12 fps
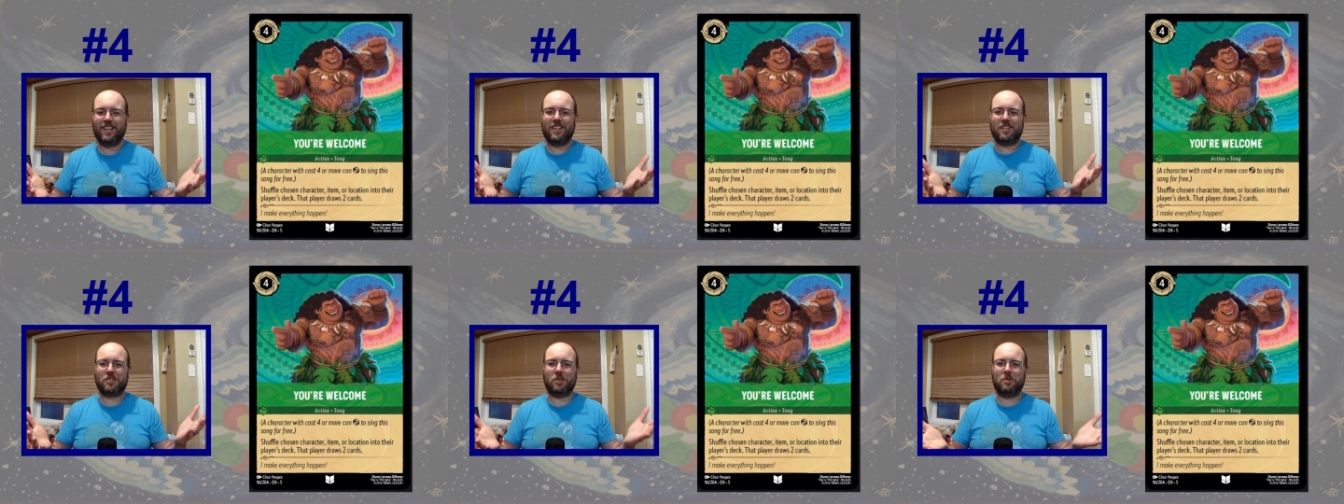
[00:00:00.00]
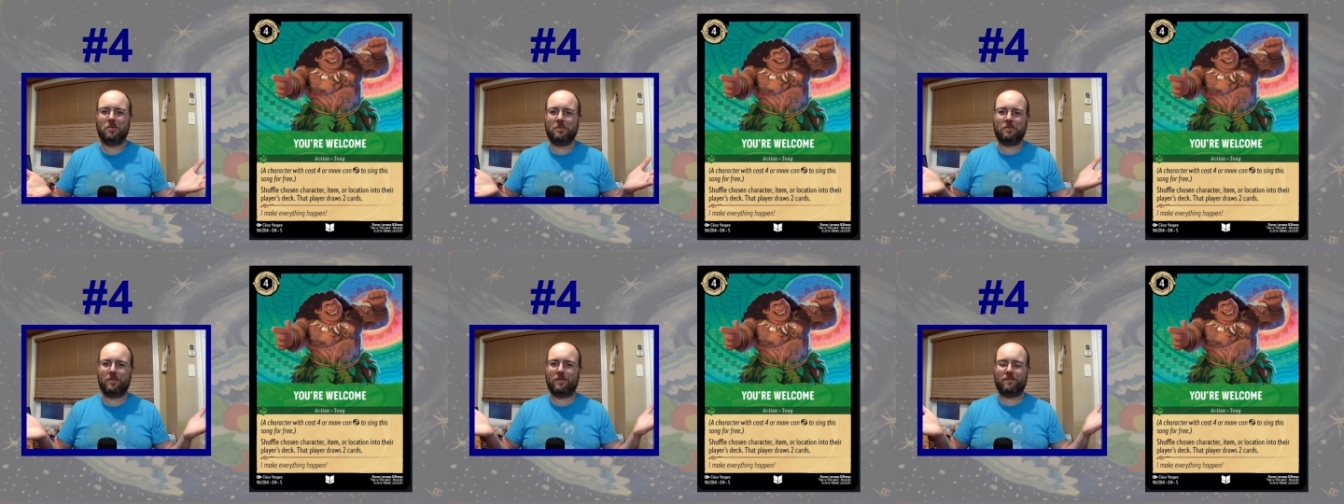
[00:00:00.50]
So
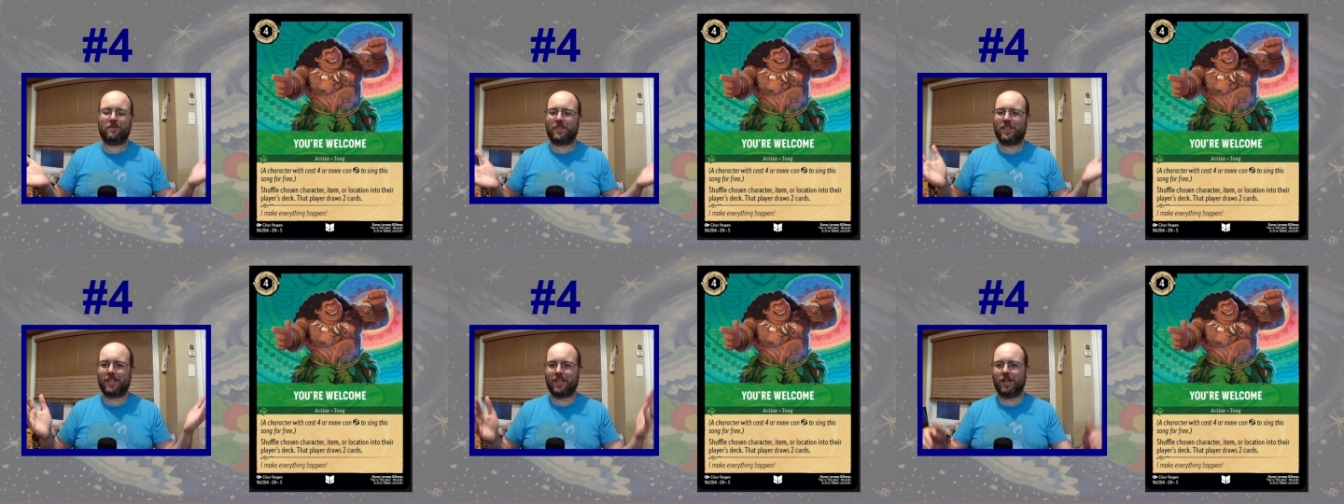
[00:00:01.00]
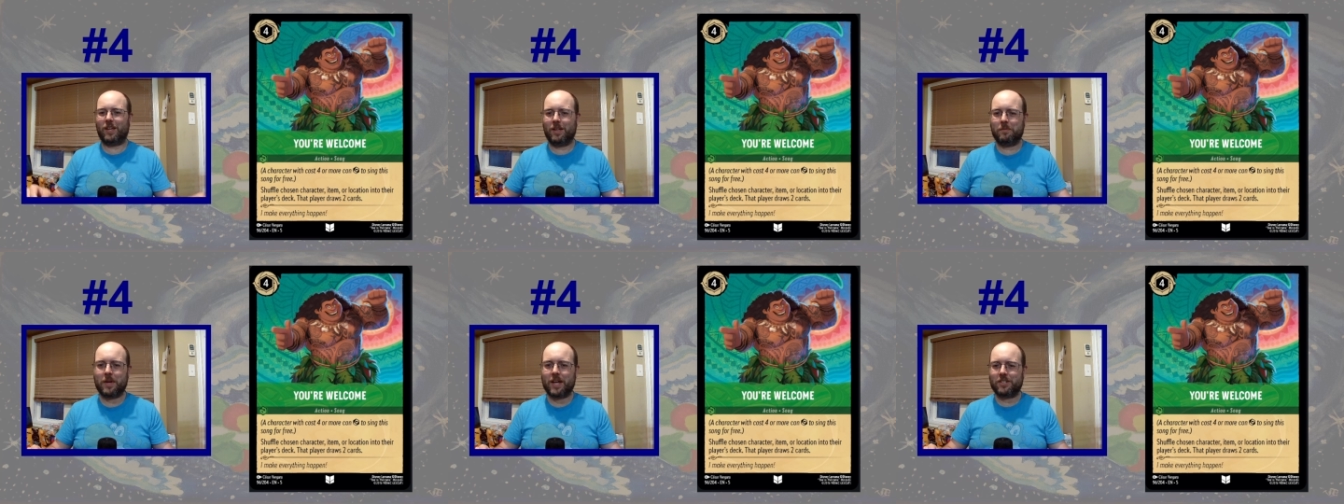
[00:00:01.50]

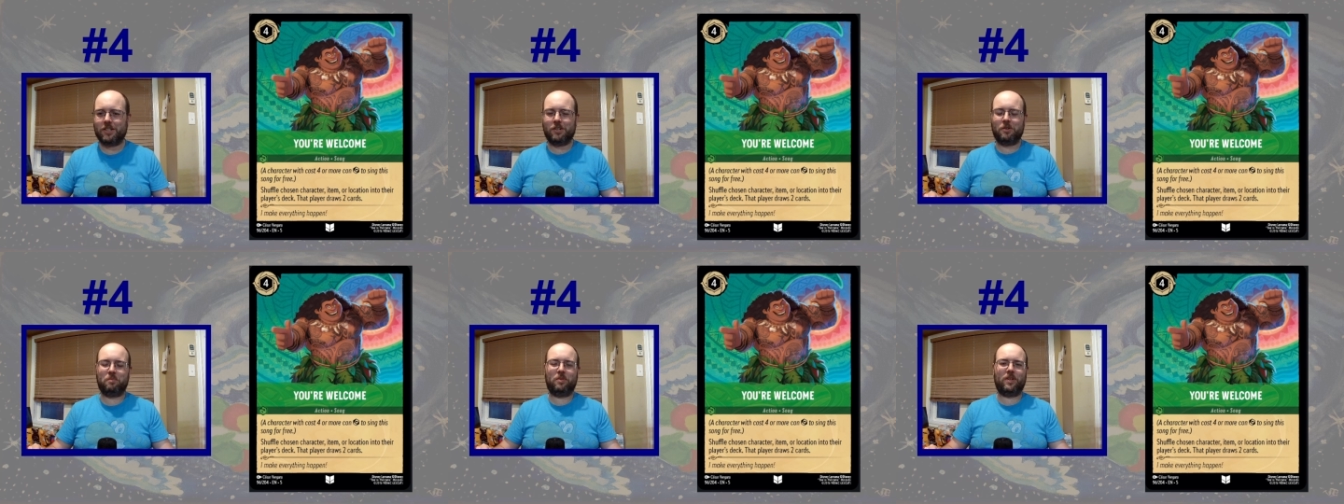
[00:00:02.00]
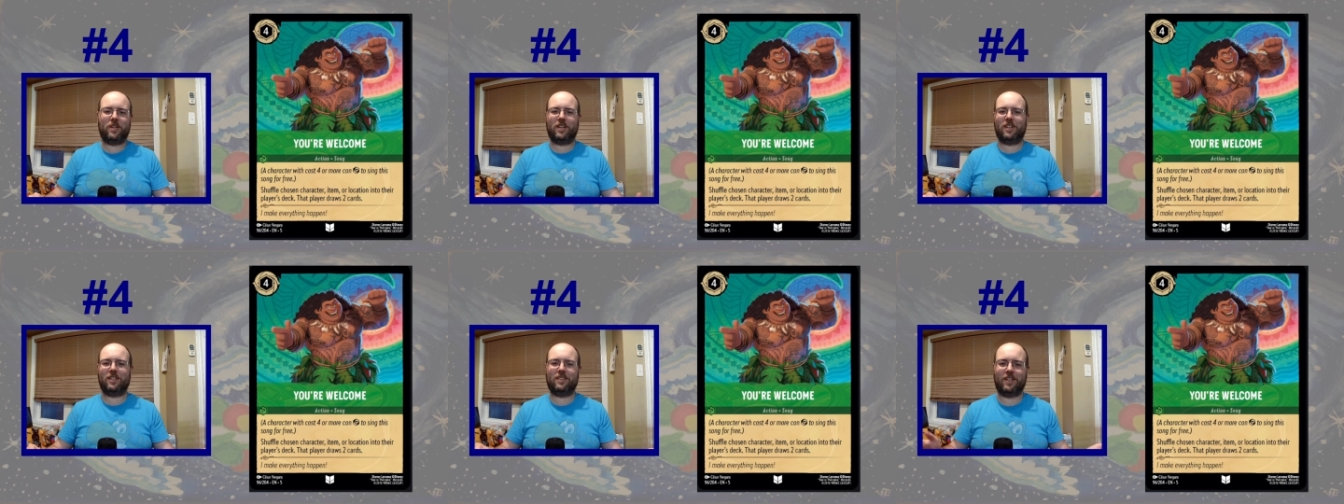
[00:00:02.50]
imagine you're
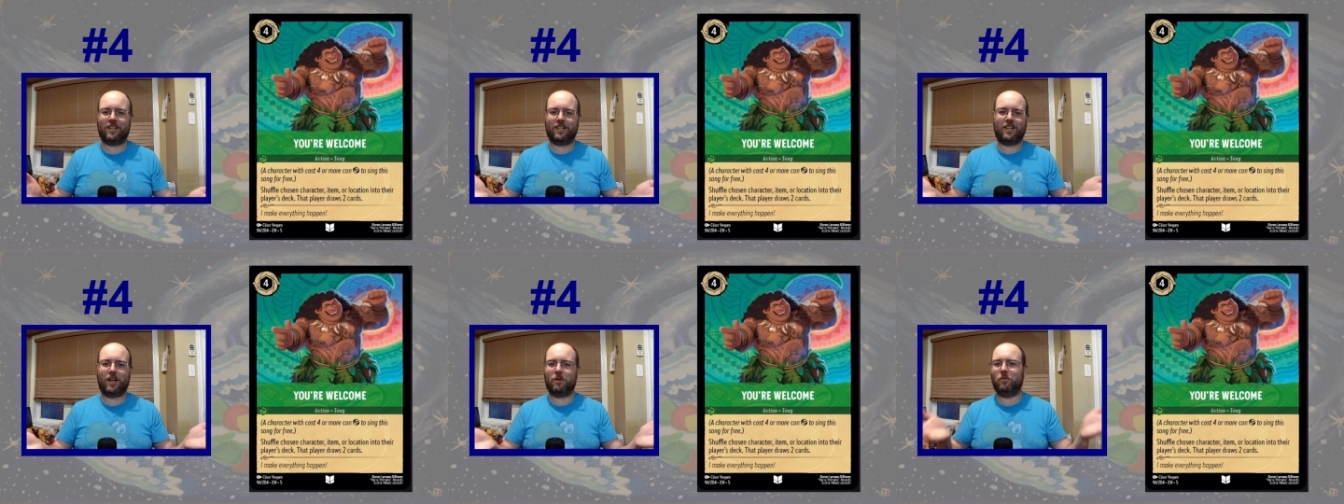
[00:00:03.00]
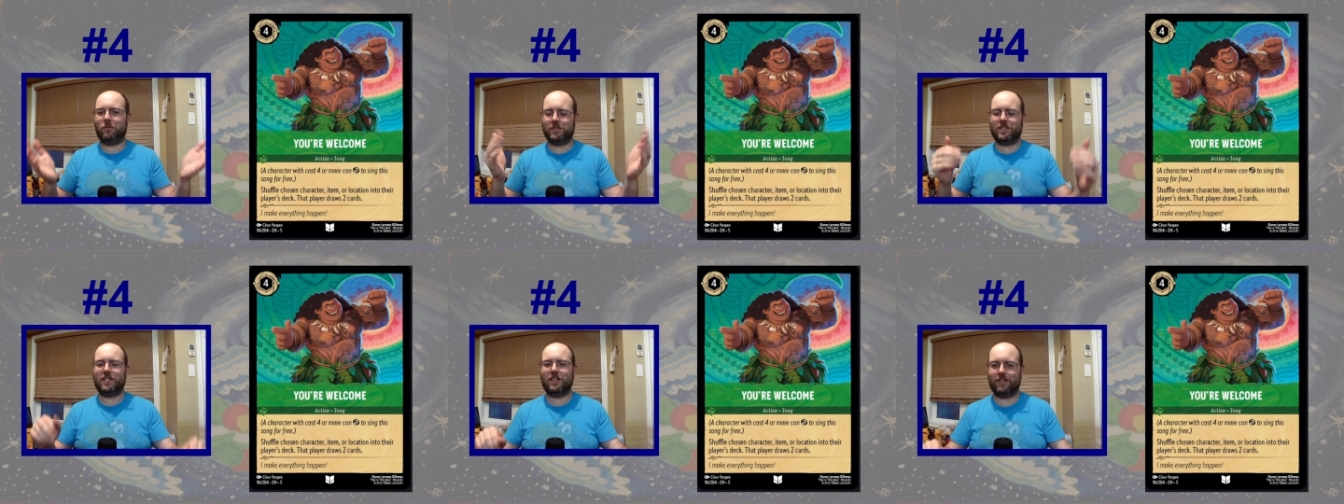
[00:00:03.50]
playing like an Emerald
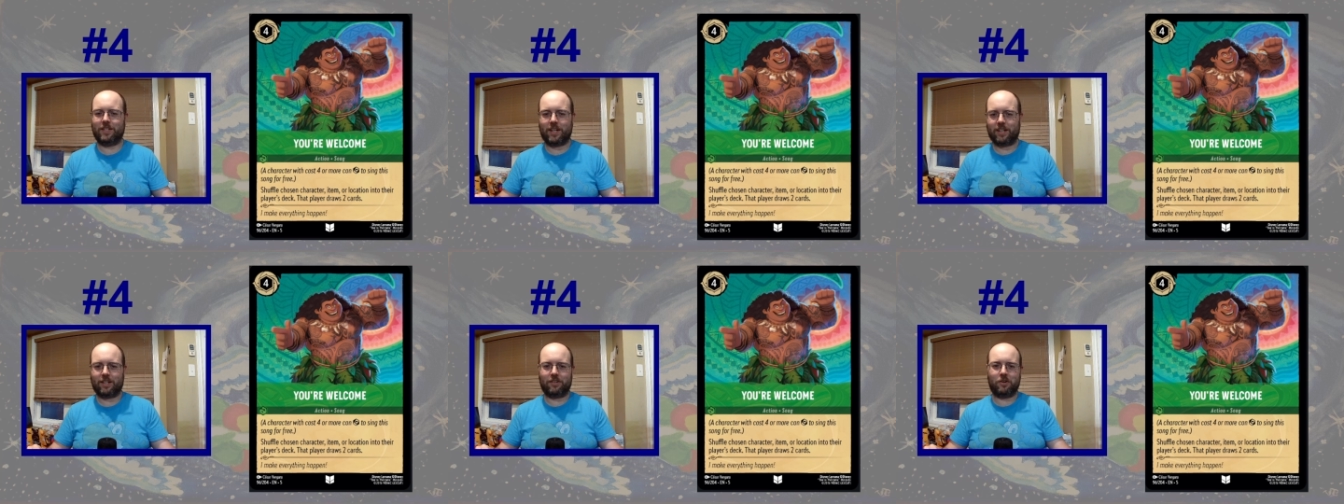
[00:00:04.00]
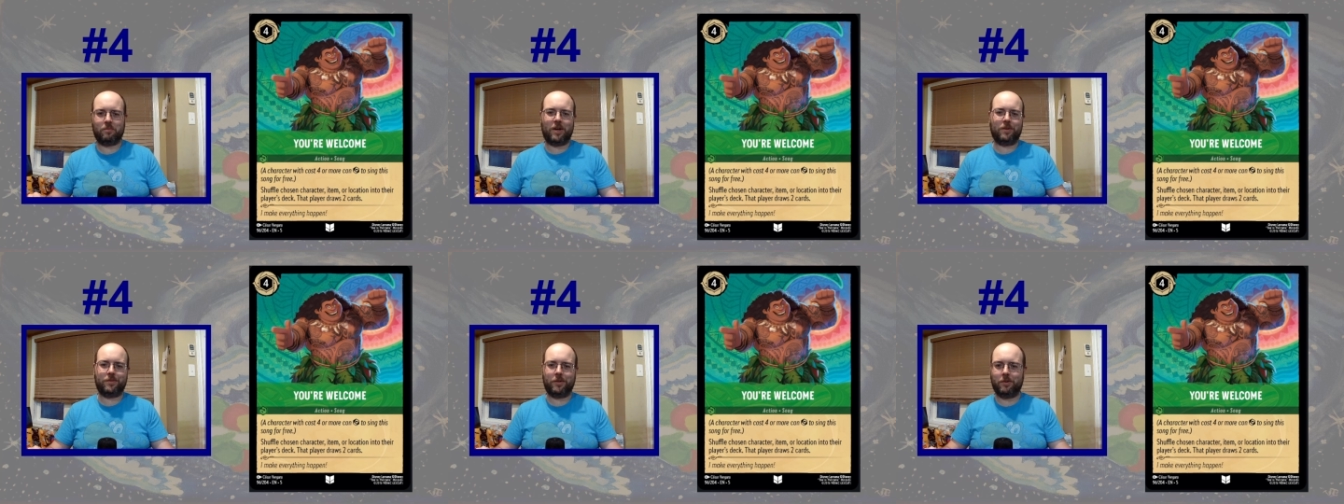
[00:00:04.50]
Steel deck and you're
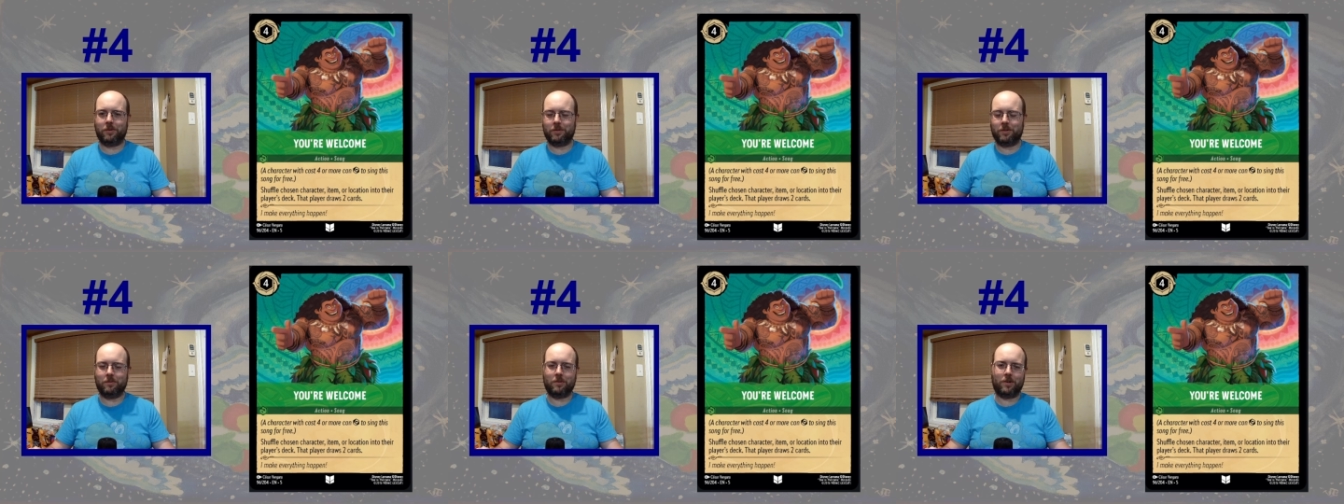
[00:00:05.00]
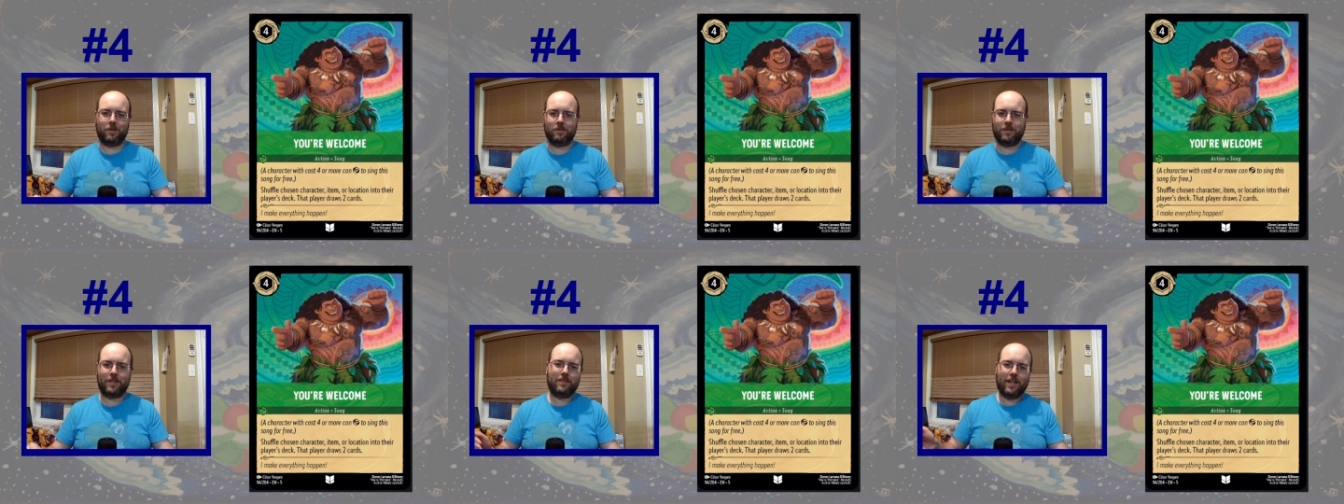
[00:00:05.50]
about to whole new world. Well,